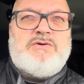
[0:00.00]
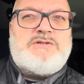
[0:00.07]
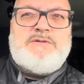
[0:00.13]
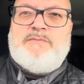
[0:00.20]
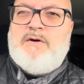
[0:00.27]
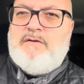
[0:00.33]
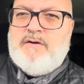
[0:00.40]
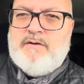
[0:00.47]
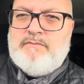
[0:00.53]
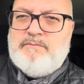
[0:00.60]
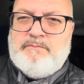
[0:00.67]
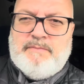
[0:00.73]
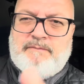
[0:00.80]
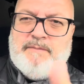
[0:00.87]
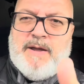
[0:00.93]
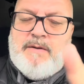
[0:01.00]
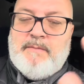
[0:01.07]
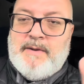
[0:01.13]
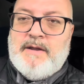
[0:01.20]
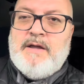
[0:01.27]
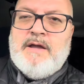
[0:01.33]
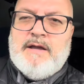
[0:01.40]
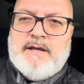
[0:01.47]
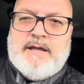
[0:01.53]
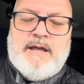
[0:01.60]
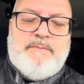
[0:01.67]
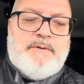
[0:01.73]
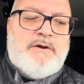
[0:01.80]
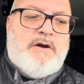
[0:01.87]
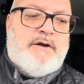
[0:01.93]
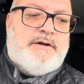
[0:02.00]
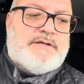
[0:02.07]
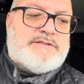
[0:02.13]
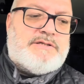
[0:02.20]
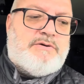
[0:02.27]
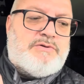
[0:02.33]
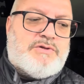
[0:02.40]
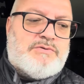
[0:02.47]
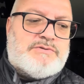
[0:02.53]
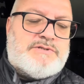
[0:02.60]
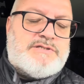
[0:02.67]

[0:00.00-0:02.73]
tomorrow. Bear with me. Keep an eye on our socials.